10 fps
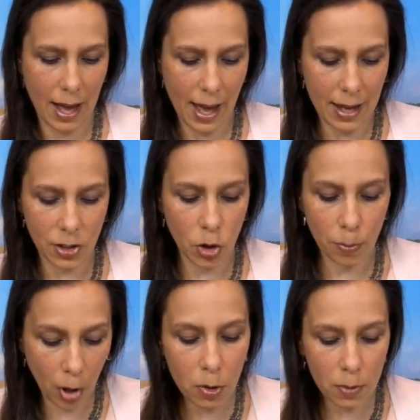And you're
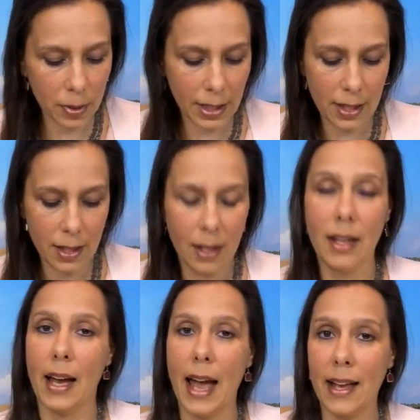
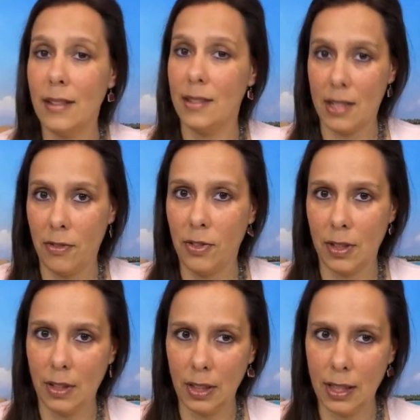probably, and
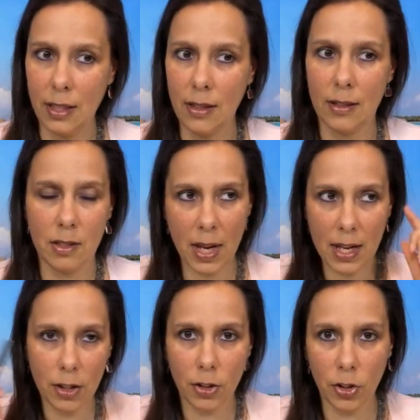definitely,
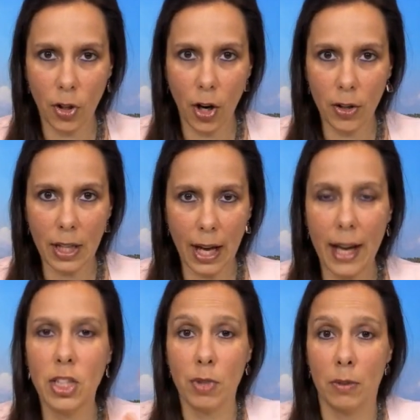depending on your own
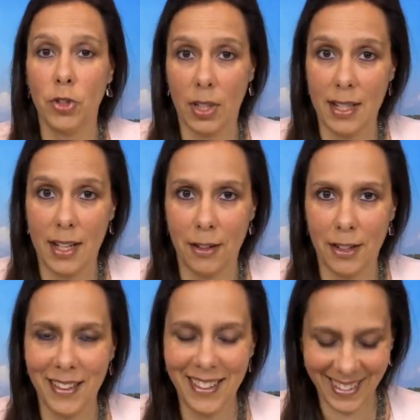gauge, but I'm trying to tell
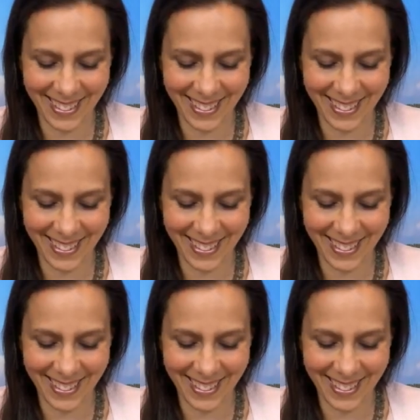you,